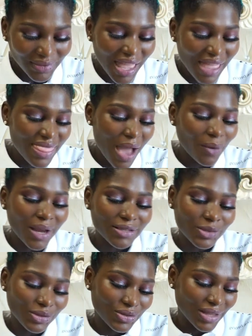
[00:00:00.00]
Now let's
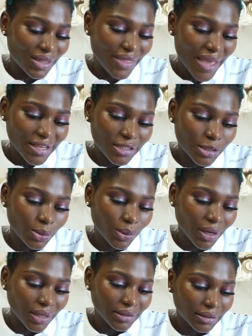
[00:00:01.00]
go to the next
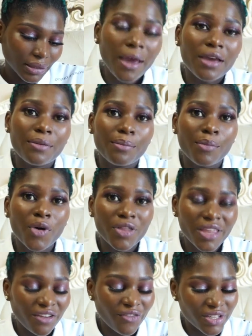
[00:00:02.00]
one,
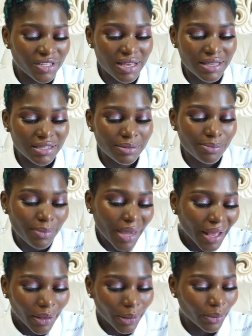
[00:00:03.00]
moody versus
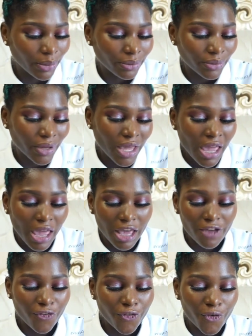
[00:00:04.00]
mellow.
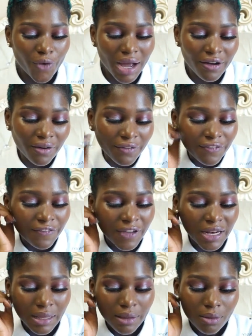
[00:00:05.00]
If you are
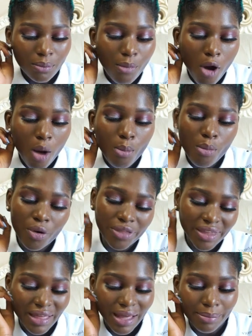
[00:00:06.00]
feeling more
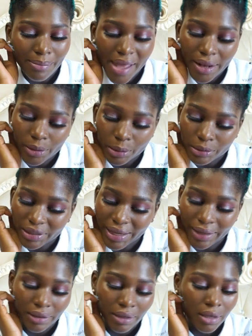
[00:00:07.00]
moody than mellow,
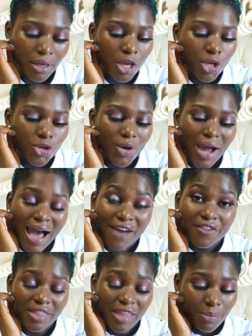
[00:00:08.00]
then you are
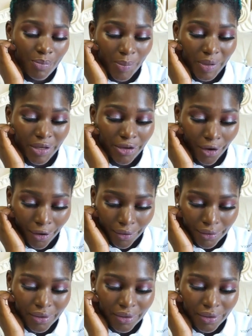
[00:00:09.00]
having a baby girl.